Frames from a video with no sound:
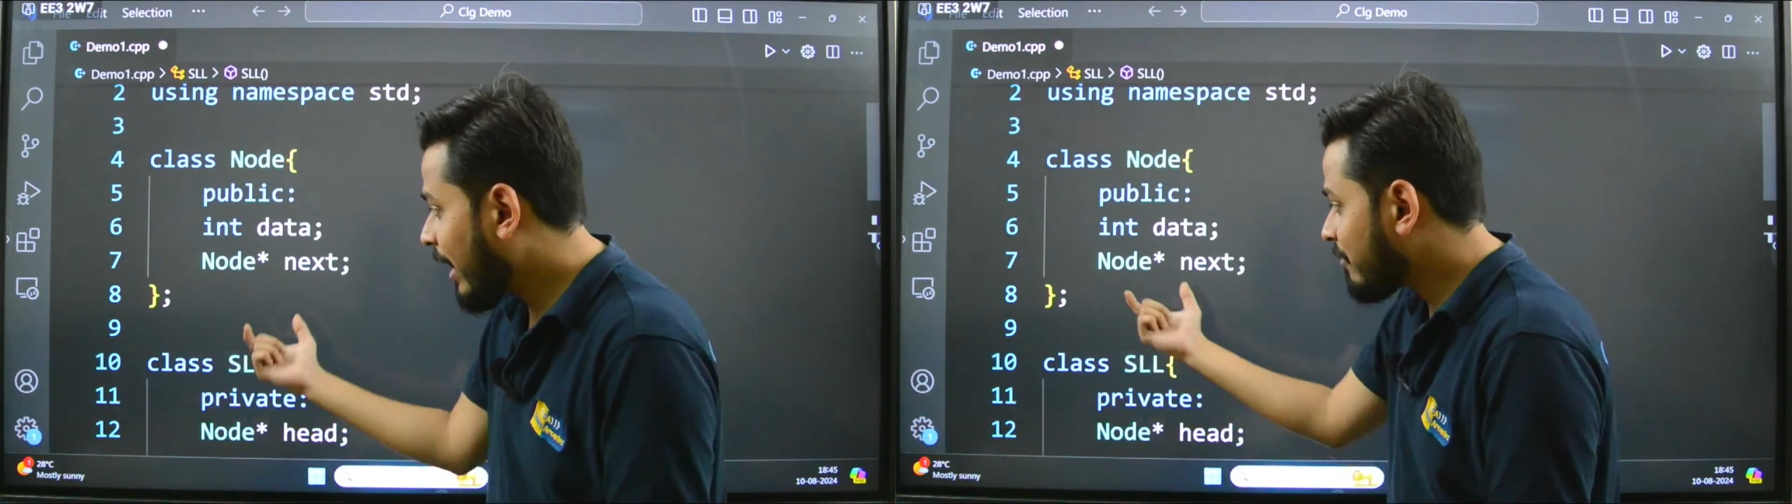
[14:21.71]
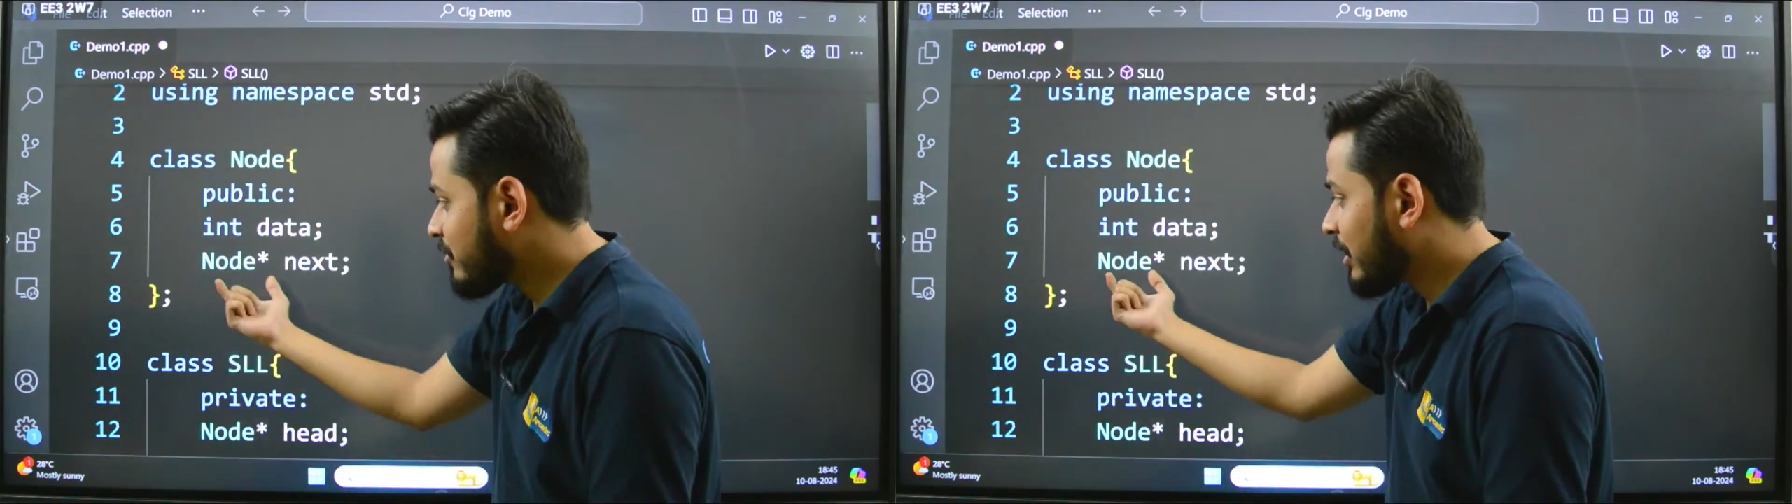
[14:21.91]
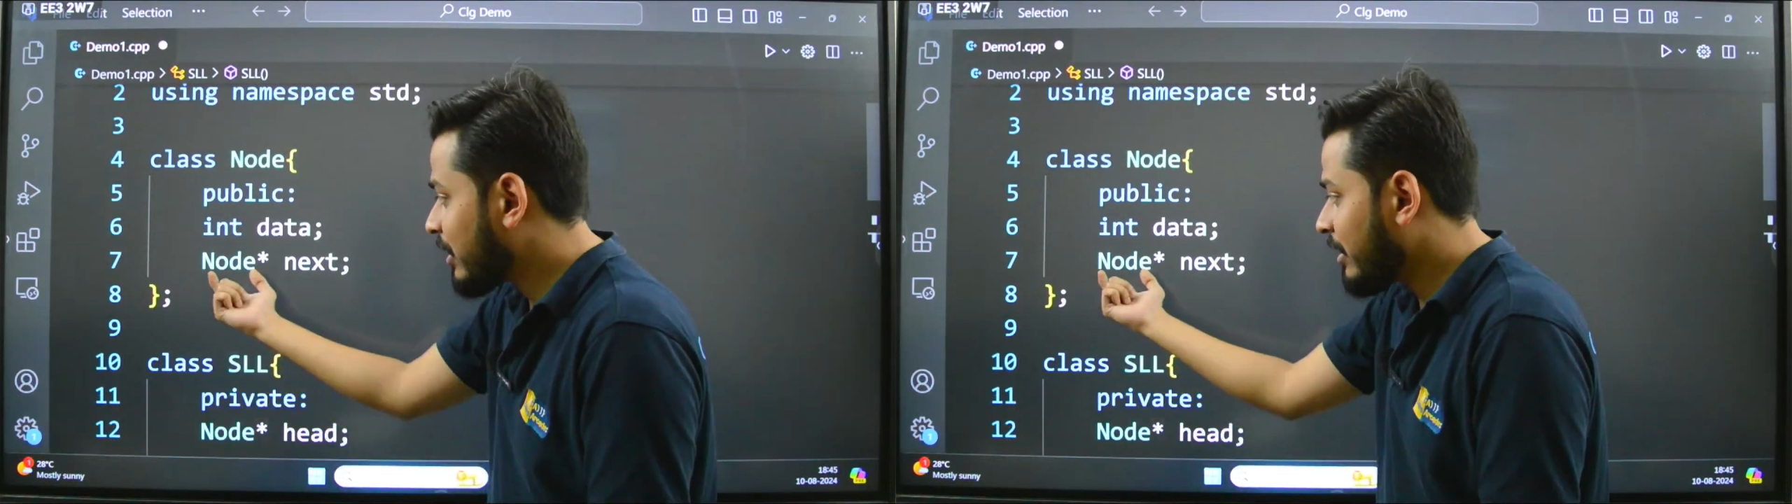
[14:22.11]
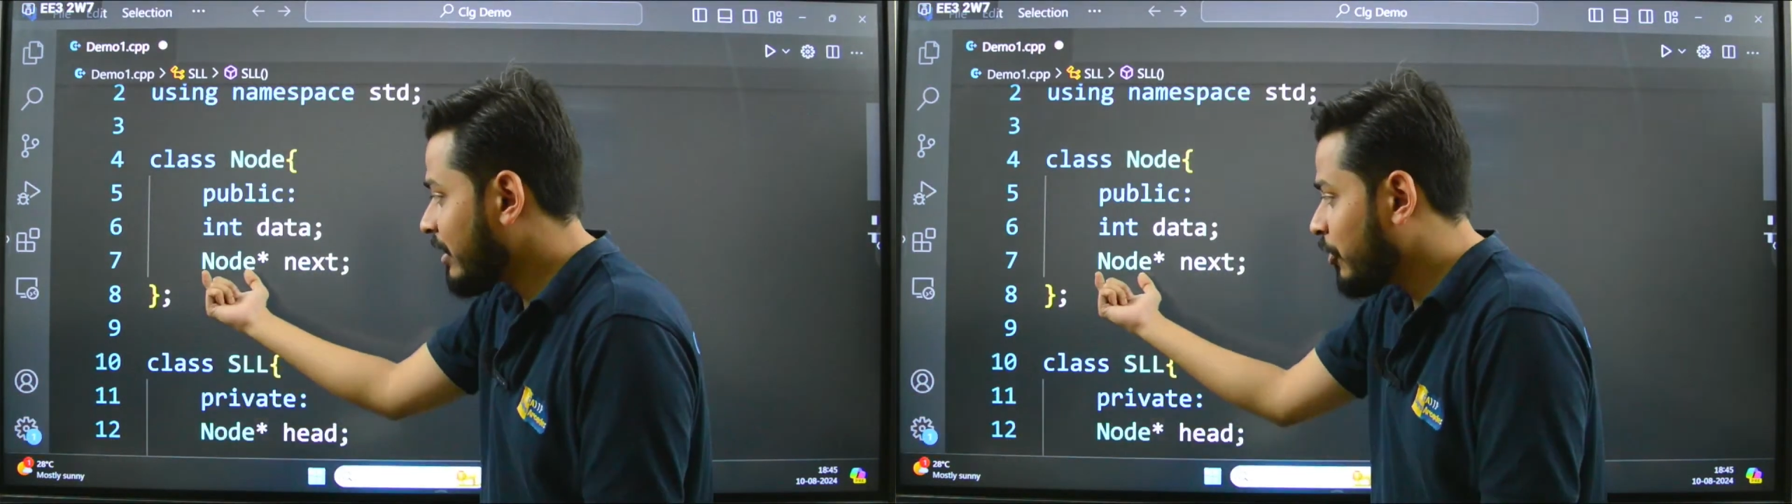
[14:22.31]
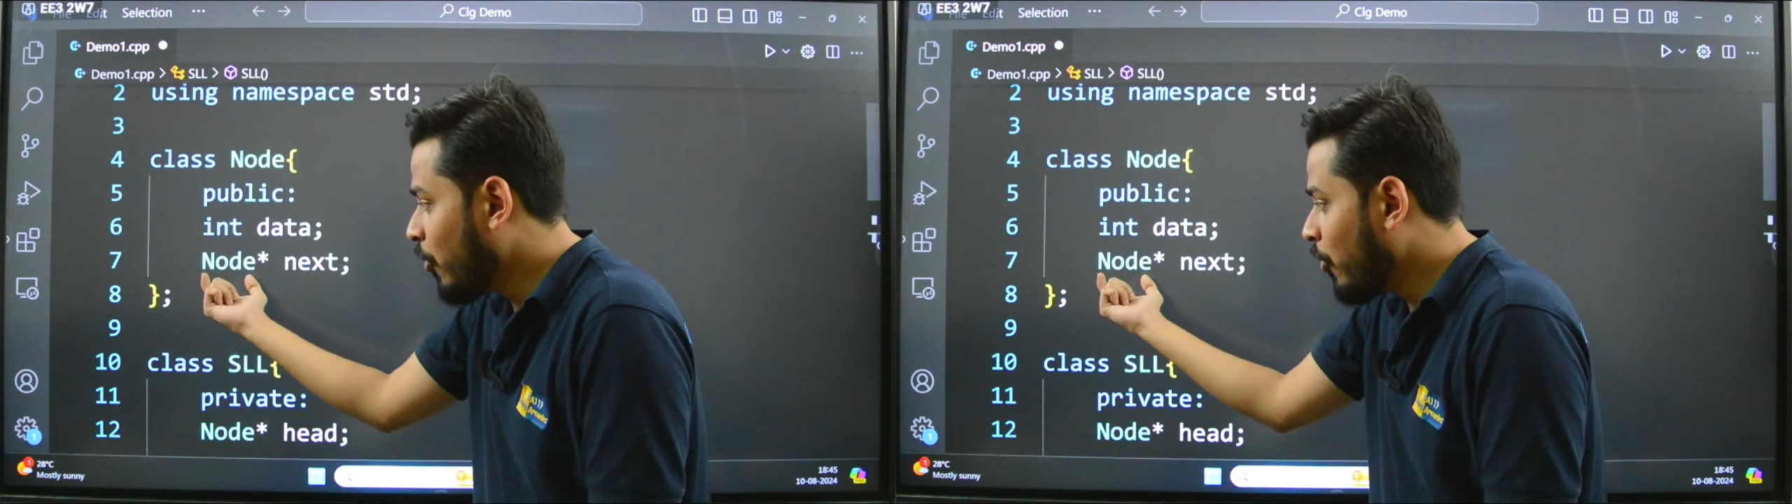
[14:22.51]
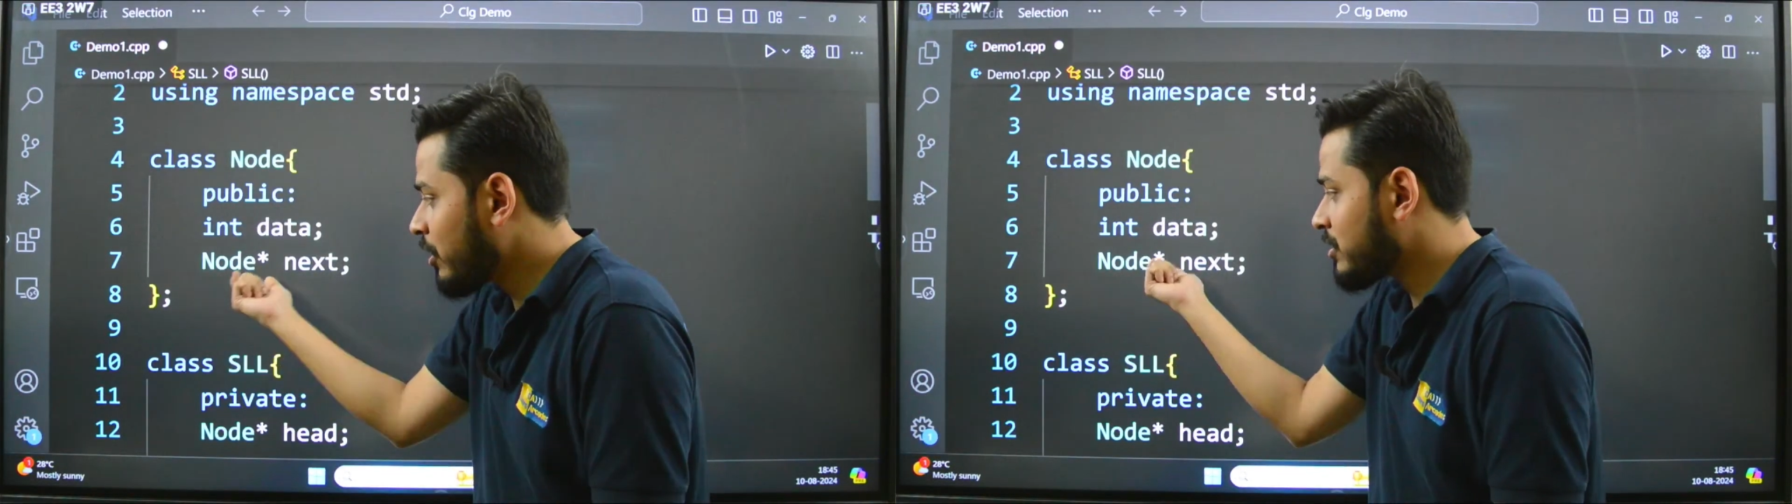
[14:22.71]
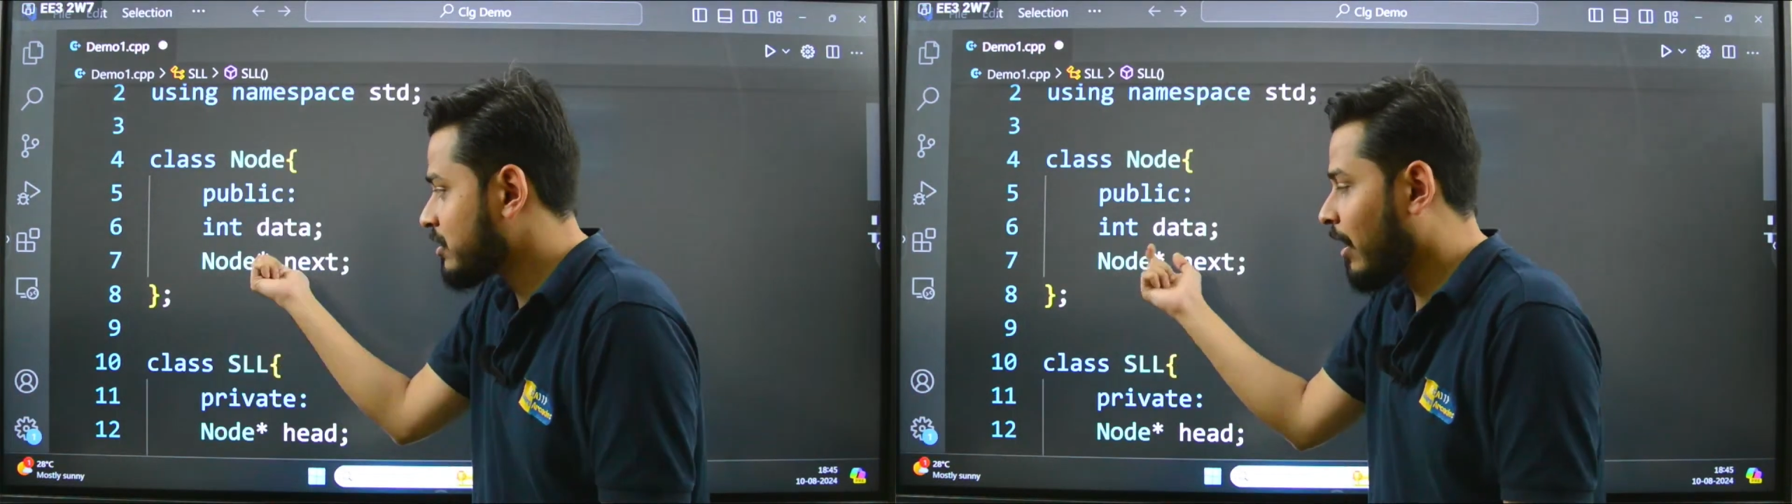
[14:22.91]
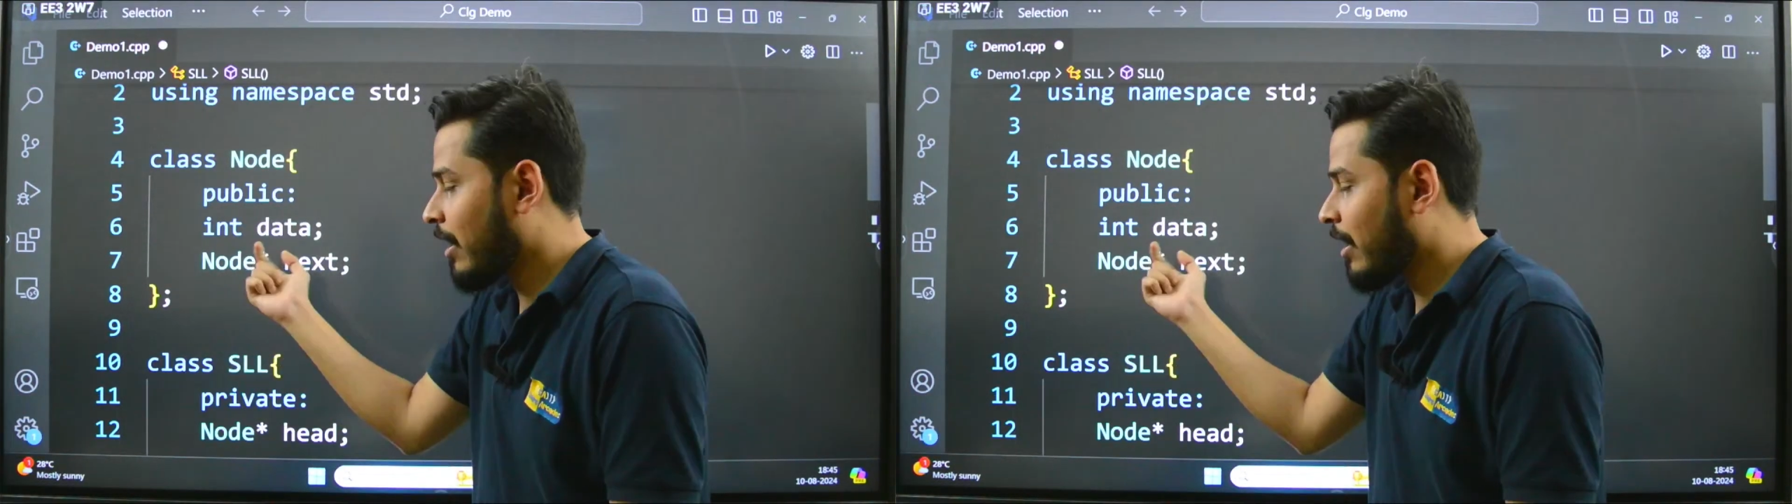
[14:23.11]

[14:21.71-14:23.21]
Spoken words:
taken a node star